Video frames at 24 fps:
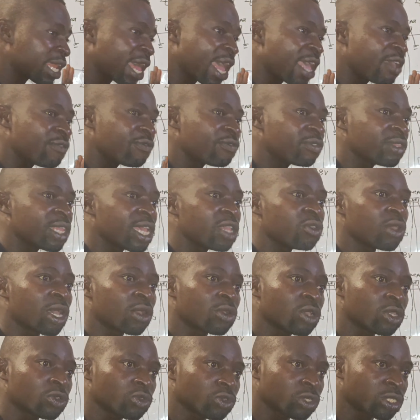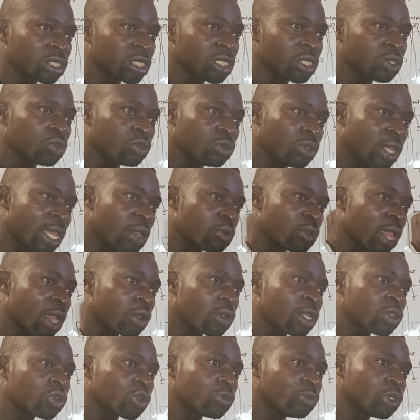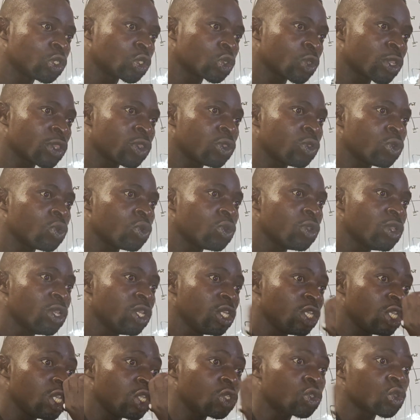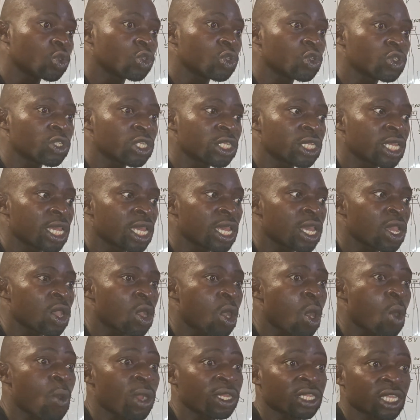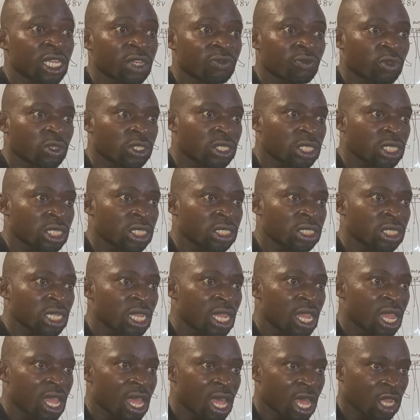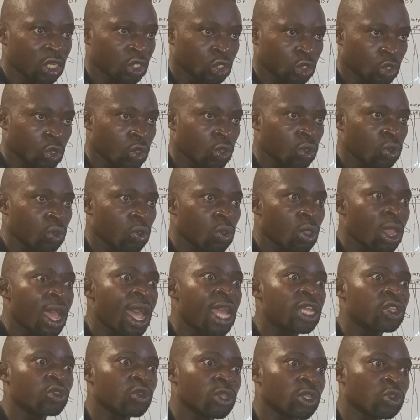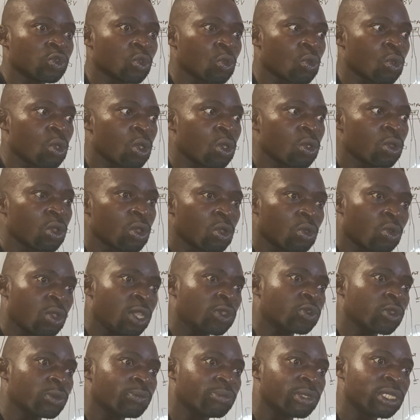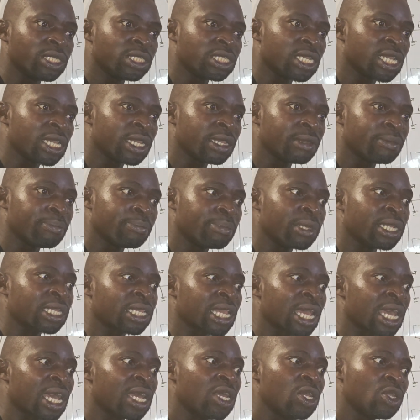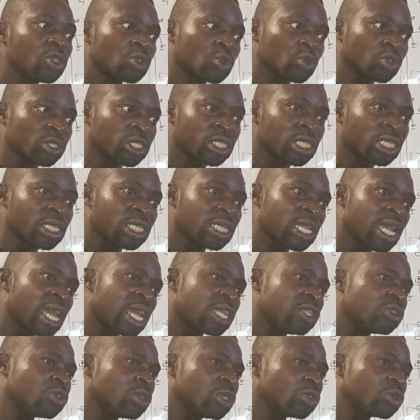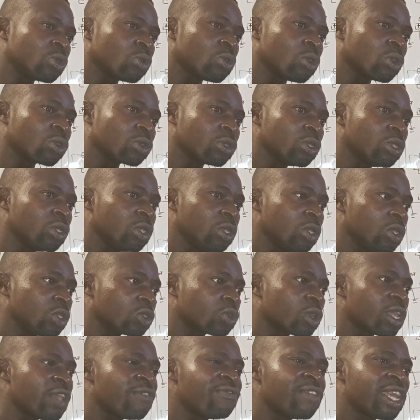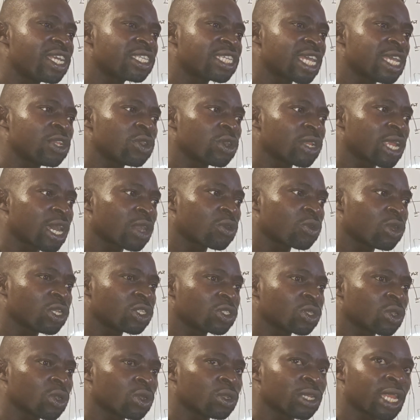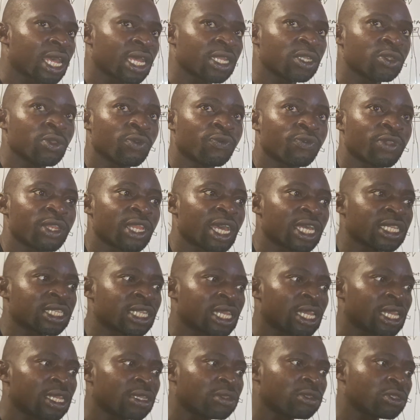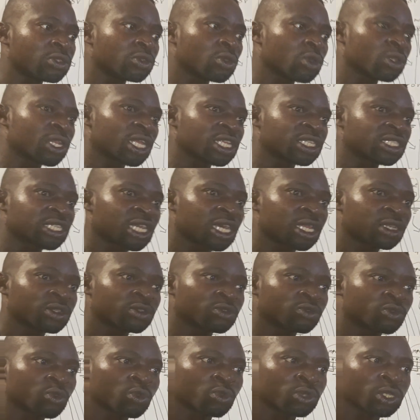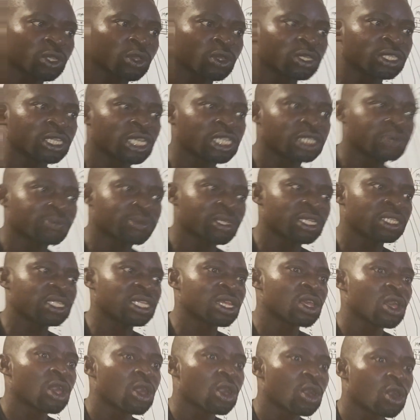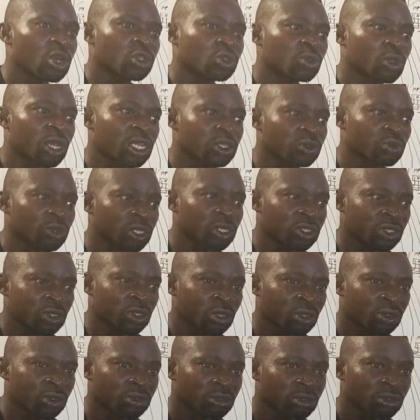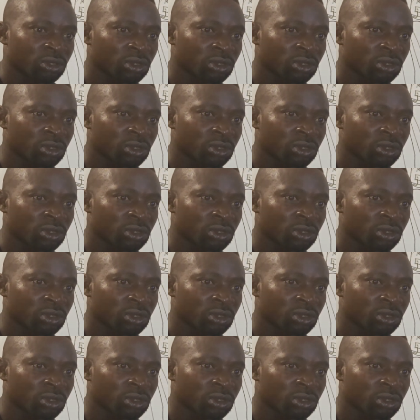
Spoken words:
live, then you are going to see it there. We are going to be showing you introducing unwanted voltage and show you how it's going to work, going to bridge a breaker to see how it's going to work. So if there's any other question that you feel that is not understand to the audience, please also ask question